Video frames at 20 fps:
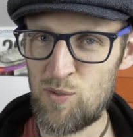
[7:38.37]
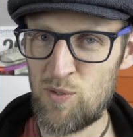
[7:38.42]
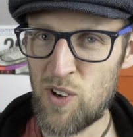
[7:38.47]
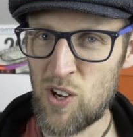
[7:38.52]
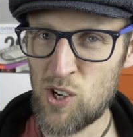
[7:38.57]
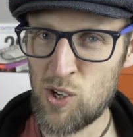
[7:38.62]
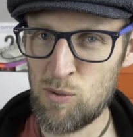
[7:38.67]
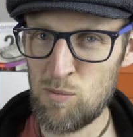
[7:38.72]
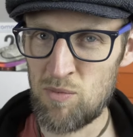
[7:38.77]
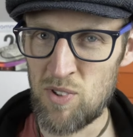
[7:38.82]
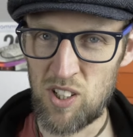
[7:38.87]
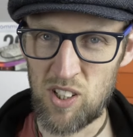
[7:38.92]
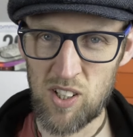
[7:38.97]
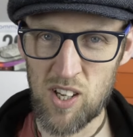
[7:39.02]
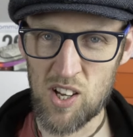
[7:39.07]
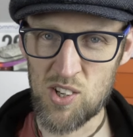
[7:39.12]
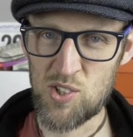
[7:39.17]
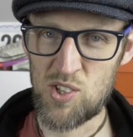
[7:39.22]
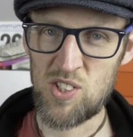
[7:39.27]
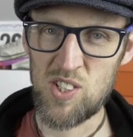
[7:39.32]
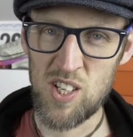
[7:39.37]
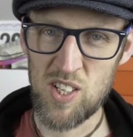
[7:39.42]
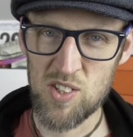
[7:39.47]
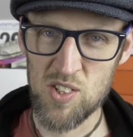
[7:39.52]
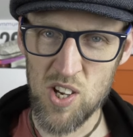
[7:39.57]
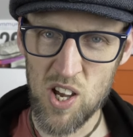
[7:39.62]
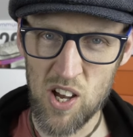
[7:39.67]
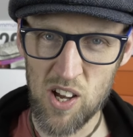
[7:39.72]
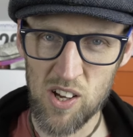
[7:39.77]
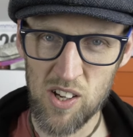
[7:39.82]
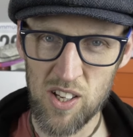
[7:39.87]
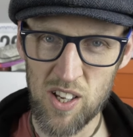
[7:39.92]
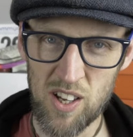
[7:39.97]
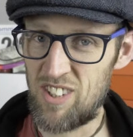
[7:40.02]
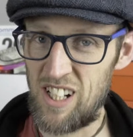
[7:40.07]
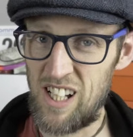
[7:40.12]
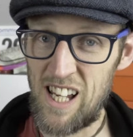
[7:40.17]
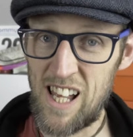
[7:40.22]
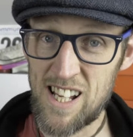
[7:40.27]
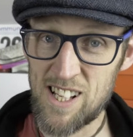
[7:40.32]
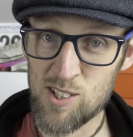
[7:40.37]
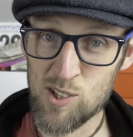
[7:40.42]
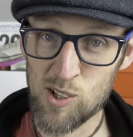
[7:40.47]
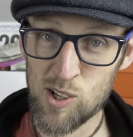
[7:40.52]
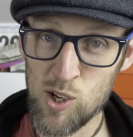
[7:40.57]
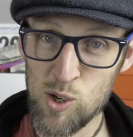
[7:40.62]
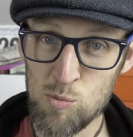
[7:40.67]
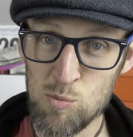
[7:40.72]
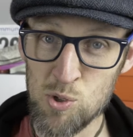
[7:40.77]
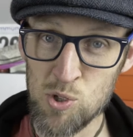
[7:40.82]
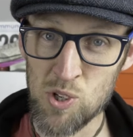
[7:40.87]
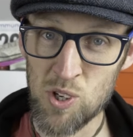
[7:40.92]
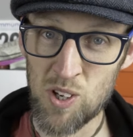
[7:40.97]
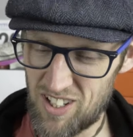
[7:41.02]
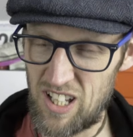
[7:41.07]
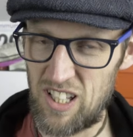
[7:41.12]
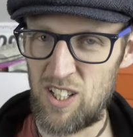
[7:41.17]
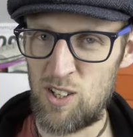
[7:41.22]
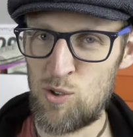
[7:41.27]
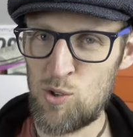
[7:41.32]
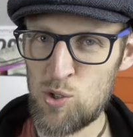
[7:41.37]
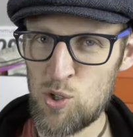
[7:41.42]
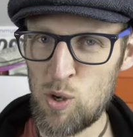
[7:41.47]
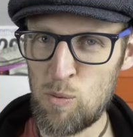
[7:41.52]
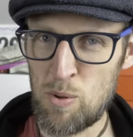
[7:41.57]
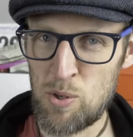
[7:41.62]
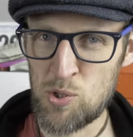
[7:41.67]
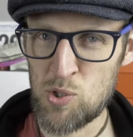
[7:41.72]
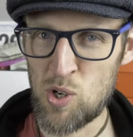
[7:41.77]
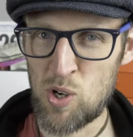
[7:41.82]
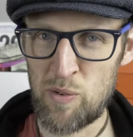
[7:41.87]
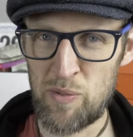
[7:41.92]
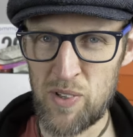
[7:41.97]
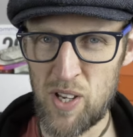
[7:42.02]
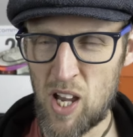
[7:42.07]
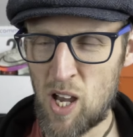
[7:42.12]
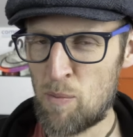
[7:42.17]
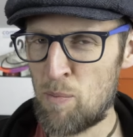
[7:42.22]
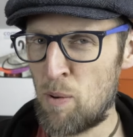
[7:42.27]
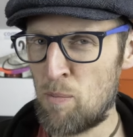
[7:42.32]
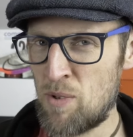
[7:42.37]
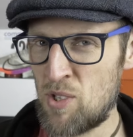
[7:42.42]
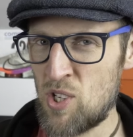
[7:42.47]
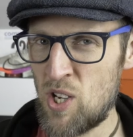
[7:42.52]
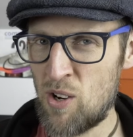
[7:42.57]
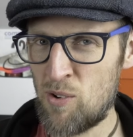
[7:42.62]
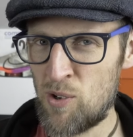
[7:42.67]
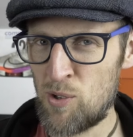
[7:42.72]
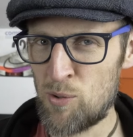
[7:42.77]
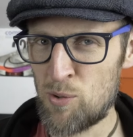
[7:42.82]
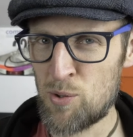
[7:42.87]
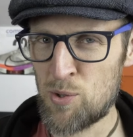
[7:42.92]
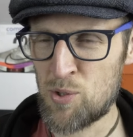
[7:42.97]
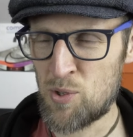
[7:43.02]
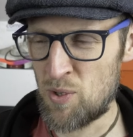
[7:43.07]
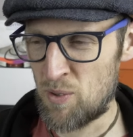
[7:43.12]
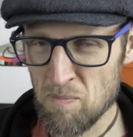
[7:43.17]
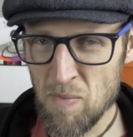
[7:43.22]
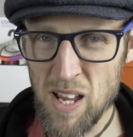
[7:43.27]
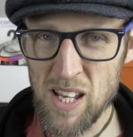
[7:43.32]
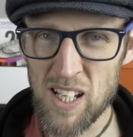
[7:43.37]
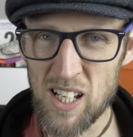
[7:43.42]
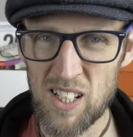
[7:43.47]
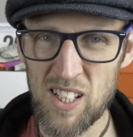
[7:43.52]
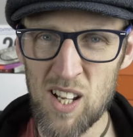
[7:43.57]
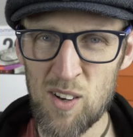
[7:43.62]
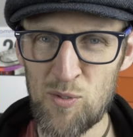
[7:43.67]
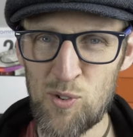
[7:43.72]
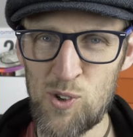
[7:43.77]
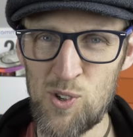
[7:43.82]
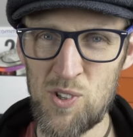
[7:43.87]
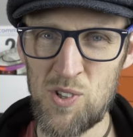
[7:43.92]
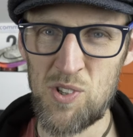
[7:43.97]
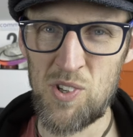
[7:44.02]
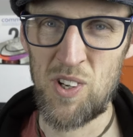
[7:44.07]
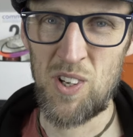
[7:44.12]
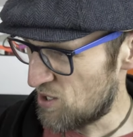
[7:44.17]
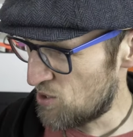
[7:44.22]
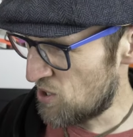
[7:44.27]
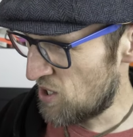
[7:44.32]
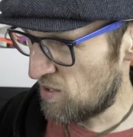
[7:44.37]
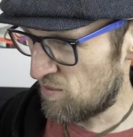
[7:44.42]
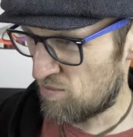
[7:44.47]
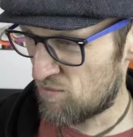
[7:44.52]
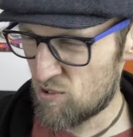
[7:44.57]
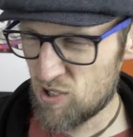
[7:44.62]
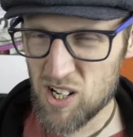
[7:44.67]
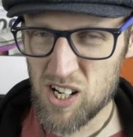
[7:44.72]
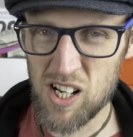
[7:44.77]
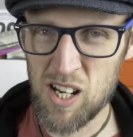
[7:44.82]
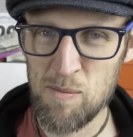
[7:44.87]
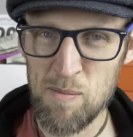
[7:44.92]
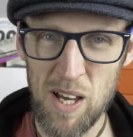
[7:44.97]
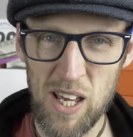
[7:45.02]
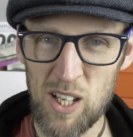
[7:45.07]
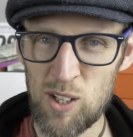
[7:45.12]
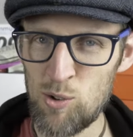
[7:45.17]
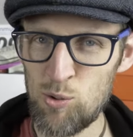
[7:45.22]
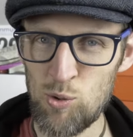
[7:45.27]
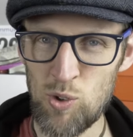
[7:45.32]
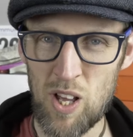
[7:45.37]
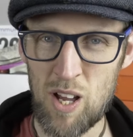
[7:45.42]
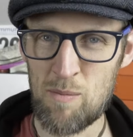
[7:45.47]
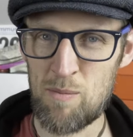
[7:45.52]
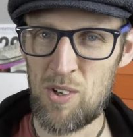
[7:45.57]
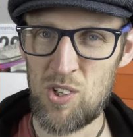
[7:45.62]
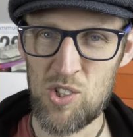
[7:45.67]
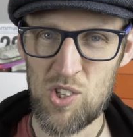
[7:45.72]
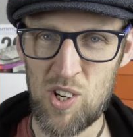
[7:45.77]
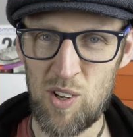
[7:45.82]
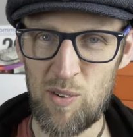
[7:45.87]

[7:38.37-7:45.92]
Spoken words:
foam, the gusseted tongue, the lace loops, and those super soft upper materials make a difference? Does it really make all that much